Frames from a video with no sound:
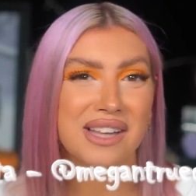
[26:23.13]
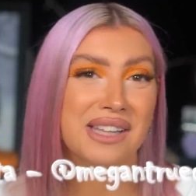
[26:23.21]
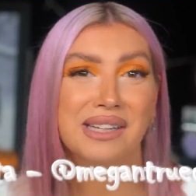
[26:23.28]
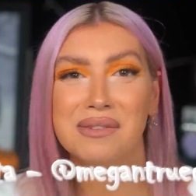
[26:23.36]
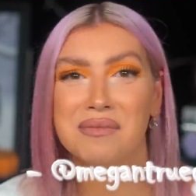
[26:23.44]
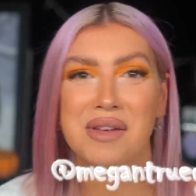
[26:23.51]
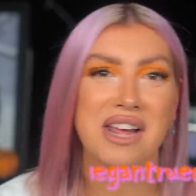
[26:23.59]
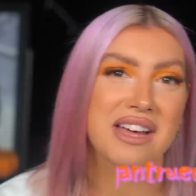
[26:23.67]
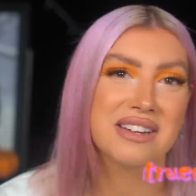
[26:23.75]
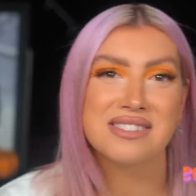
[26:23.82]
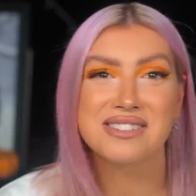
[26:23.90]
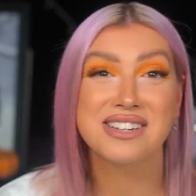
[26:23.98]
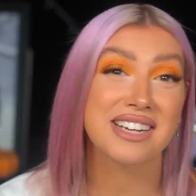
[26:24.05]
a little bit of
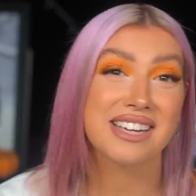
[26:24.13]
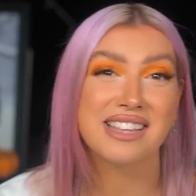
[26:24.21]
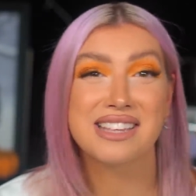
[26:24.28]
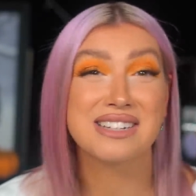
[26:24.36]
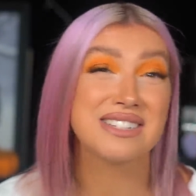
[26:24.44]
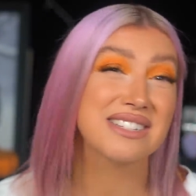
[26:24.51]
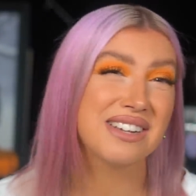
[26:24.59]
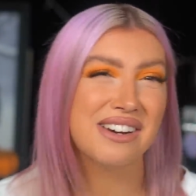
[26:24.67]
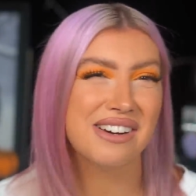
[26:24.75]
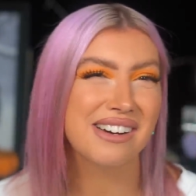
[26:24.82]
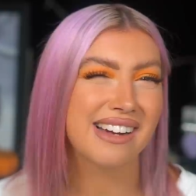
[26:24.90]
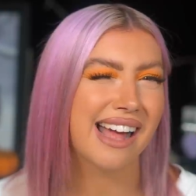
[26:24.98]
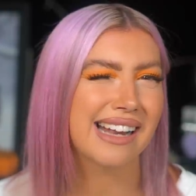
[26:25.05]
chicken the
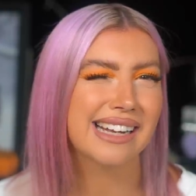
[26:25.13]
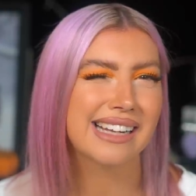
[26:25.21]
talk.